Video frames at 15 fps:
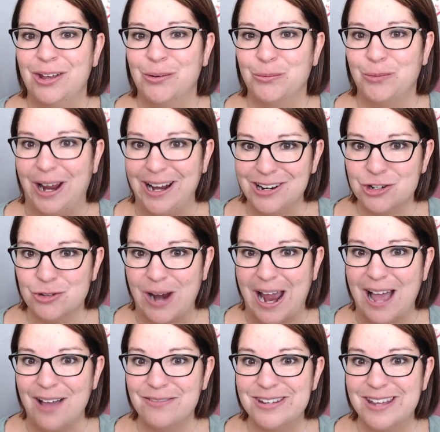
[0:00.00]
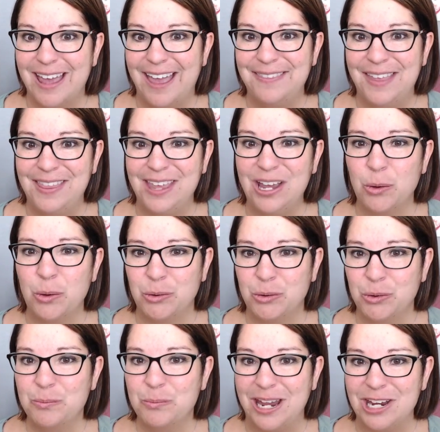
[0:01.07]
write a draft and then they go
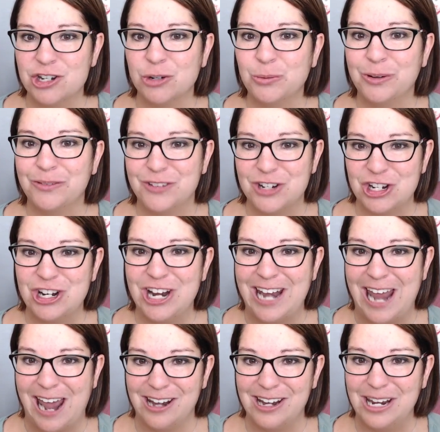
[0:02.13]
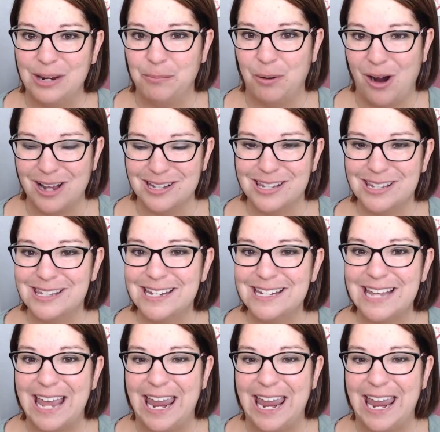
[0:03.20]
through major revision and editing processes